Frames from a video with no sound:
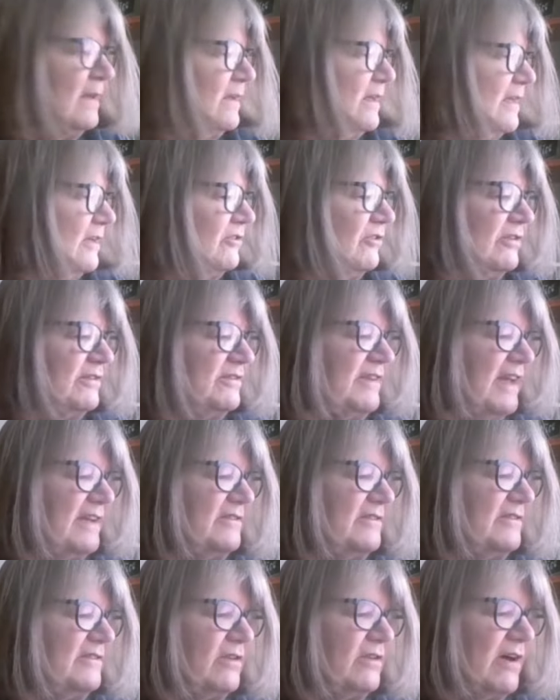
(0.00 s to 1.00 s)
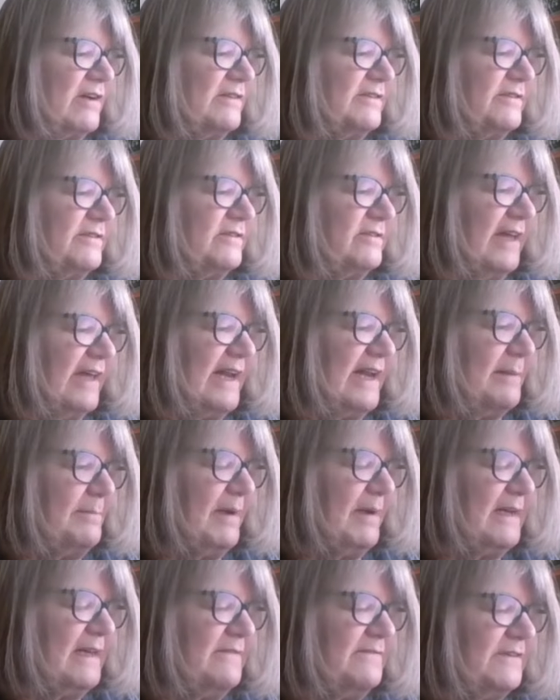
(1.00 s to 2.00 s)
Shouldn't take too long to do that. I
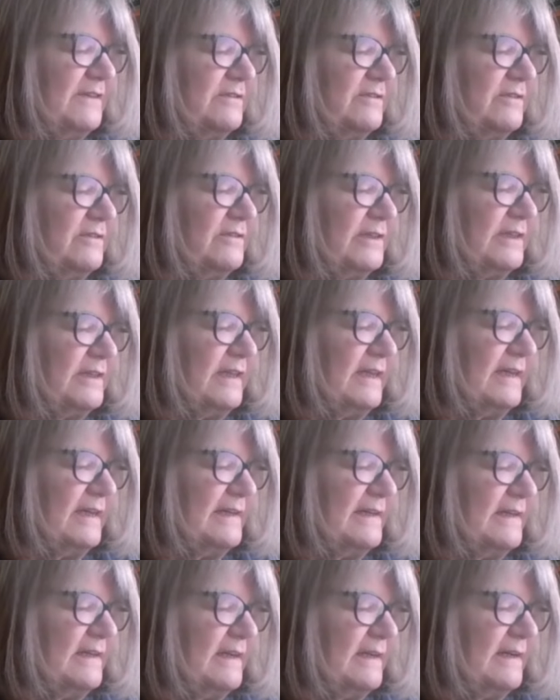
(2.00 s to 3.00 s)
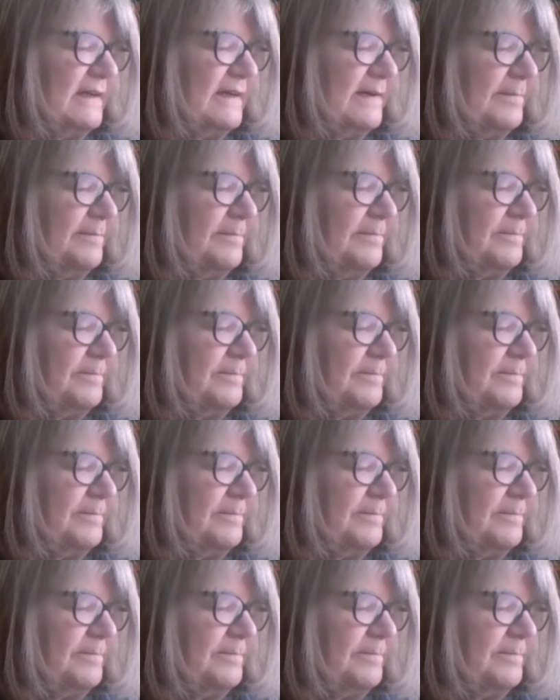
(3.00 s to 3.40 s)
might even do it and